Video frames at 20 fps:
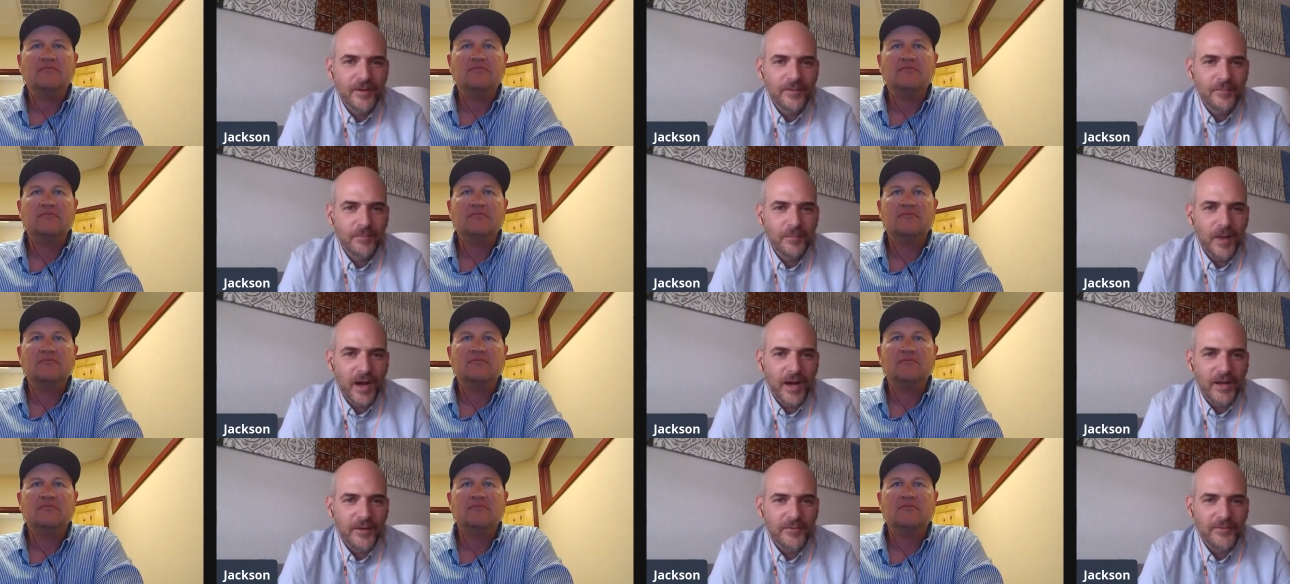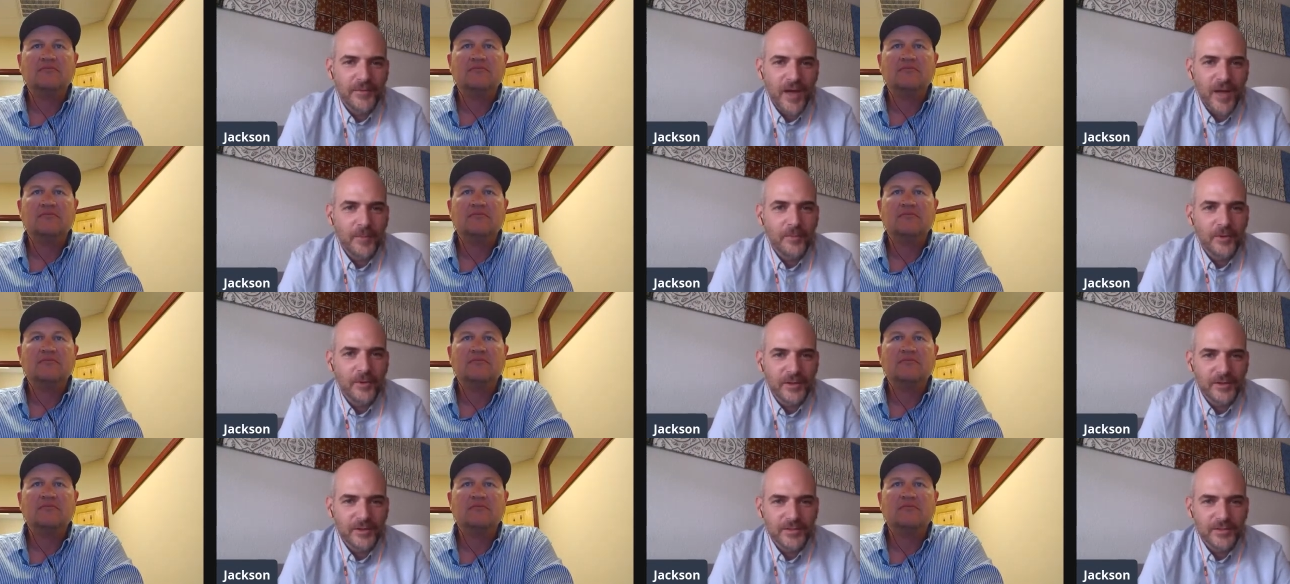Speaker 1: my family
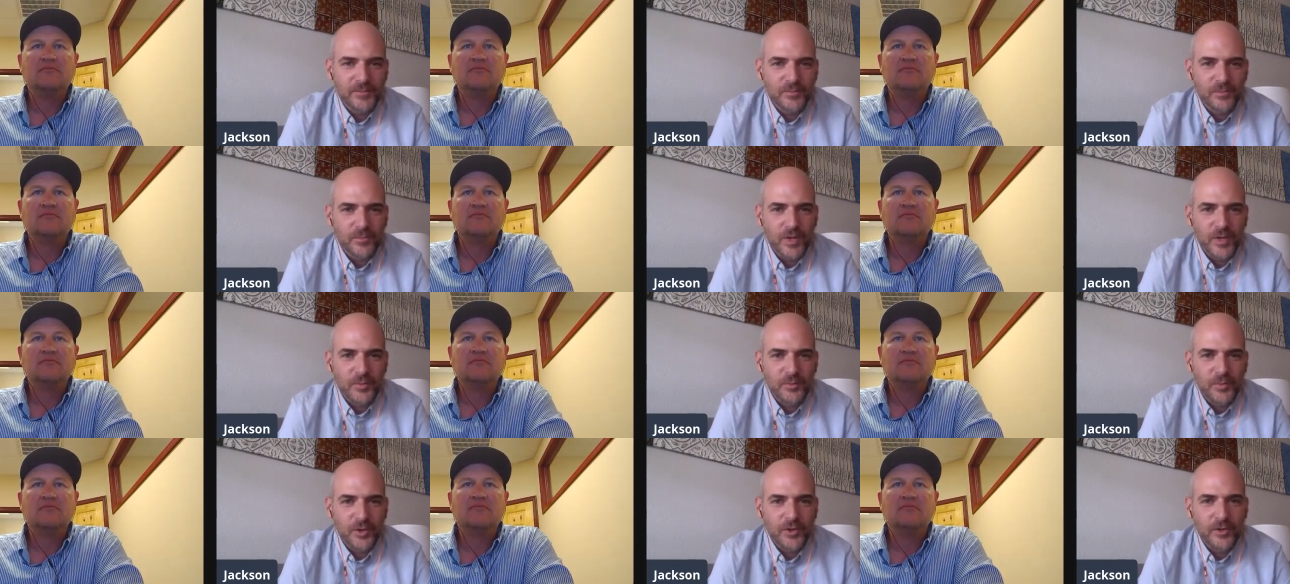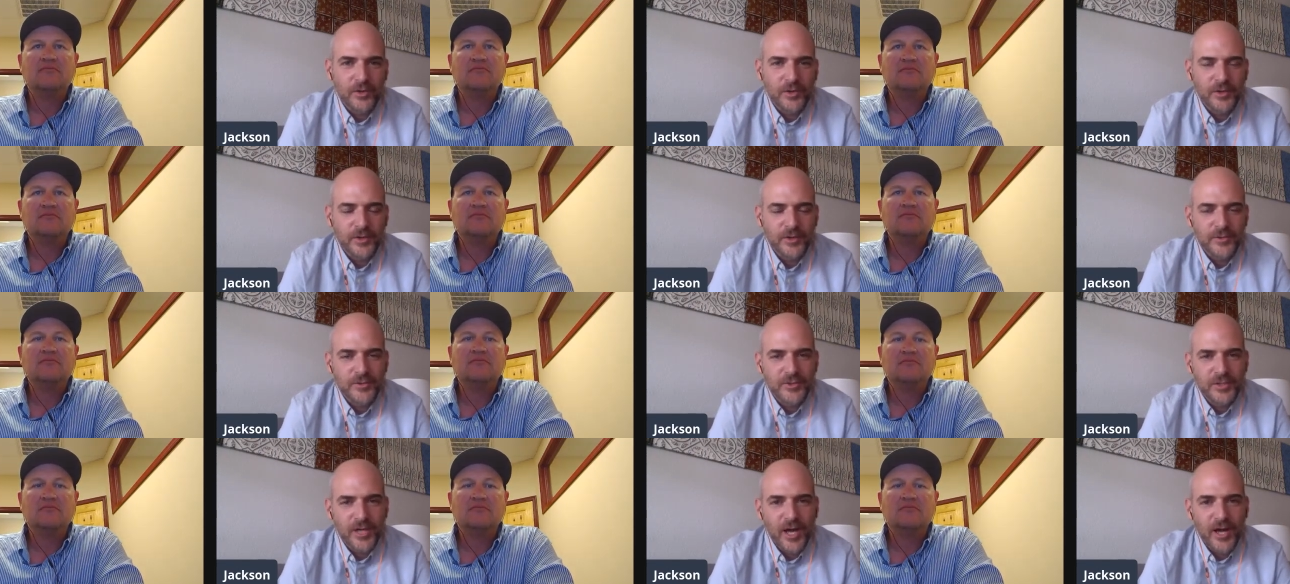is in, in Brooklyn and
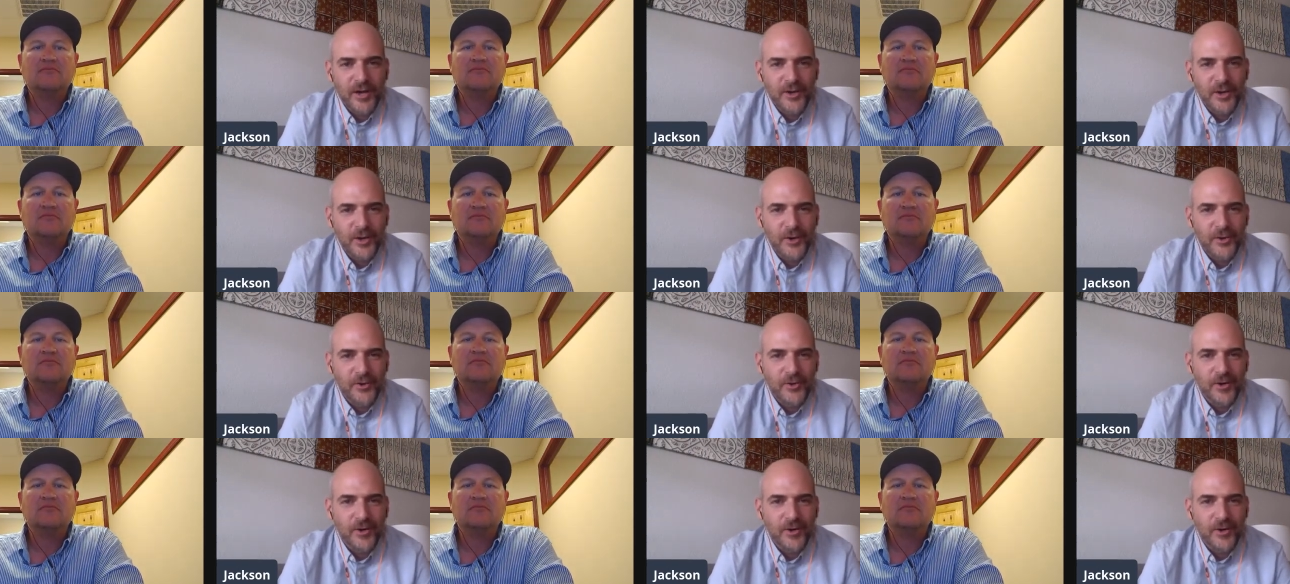Chicago,